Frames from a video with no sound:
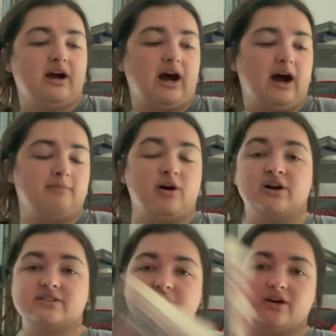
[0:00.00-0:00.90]
I'm
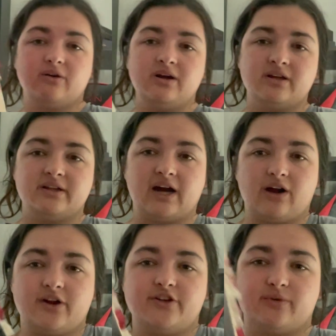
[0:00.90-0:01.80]
also not
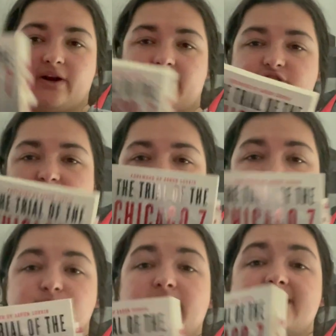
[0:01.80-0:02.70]
going to do one on the
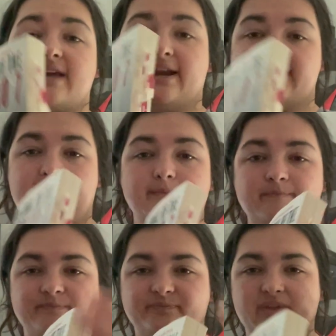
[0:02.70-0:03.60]
this one is annotated.
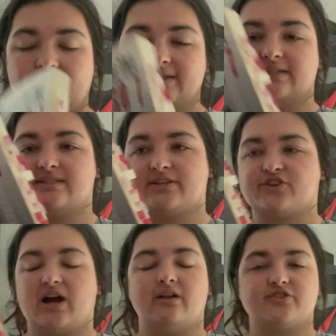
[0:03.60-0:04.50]
This is The
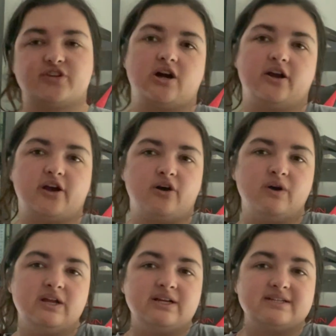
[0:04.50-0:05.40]
Trial of Chicago
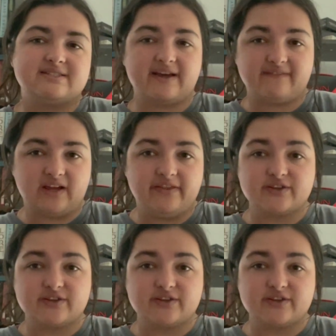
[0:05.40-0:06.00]
7.